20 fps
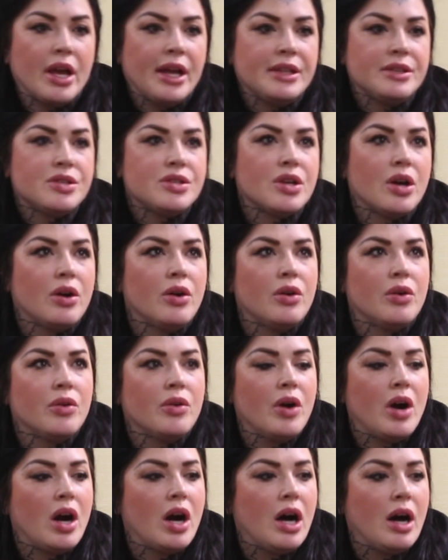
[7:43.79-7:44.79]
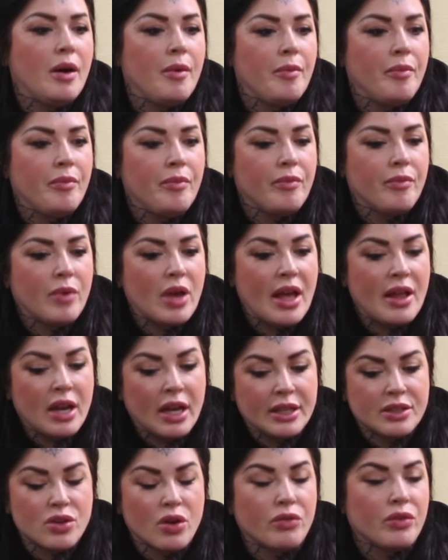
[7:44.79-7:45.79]
And so,
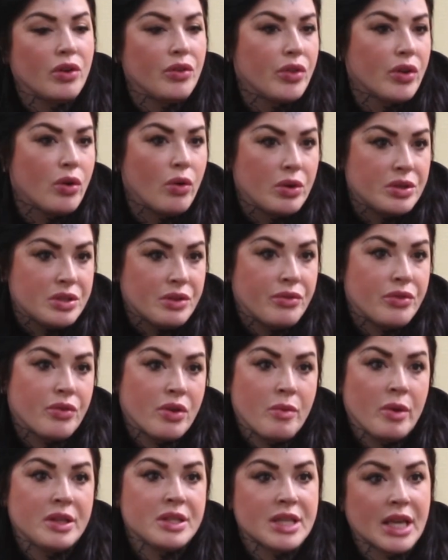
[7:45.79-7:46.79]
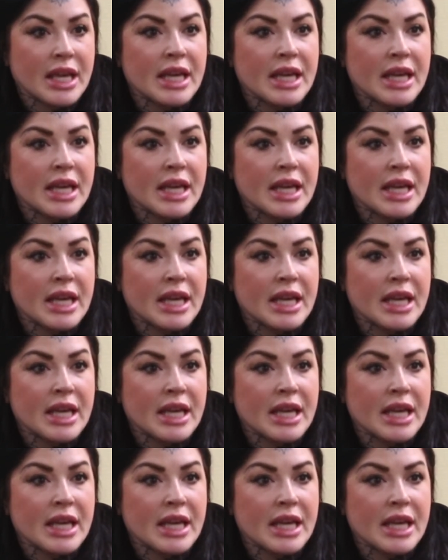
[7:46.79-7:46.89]
and it's over the course of 3 months.